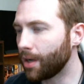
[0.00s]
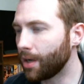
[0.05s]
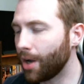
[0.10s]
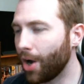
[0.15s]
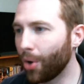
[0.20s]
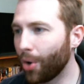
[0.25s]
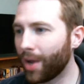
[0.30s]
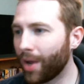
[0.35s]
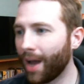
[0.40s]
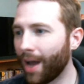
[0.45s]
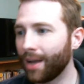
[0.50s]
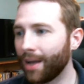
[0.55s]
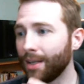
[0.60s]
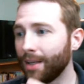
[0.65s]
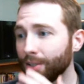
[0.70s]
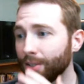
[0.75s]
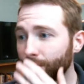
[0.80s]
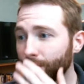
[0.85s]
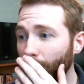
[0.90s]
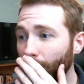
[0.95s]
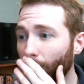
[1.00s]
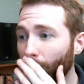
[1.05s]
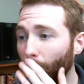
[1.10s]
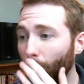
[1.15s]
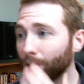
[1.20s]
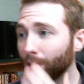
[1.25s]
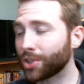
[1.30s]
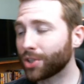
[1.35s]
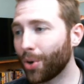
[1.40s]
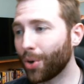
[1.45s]
Okay. So
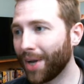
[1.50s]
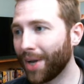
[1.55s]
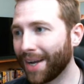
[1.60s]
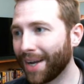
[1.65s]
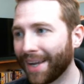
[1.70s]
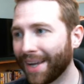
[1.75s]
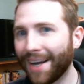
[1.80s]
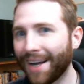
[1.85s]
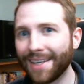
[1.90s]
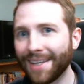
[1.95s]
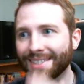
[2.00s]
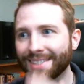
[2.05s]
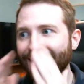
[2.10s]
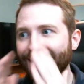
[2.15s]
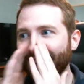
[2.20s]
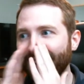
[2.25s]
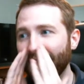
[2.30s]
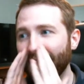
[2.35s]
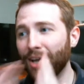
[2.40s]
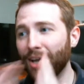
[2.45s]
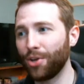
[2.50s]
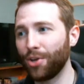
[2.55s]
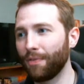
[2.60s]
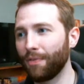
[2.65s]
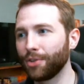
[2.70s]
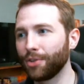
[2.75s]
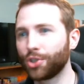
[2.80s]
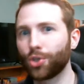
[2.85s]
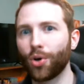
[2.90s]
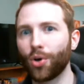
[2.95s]
what's going on, guys? Thank you
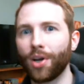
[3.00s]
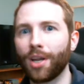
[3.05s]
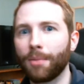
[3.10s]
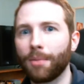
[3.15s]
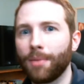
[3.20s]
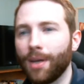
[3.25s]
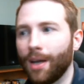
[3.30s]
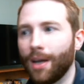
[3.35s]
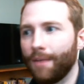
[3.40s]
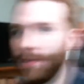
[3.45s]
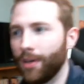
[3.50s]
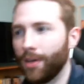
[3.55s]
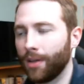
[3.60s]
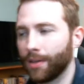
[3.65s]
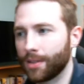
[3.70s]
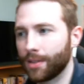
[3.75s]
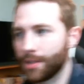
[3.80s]
for joining me. I feel like this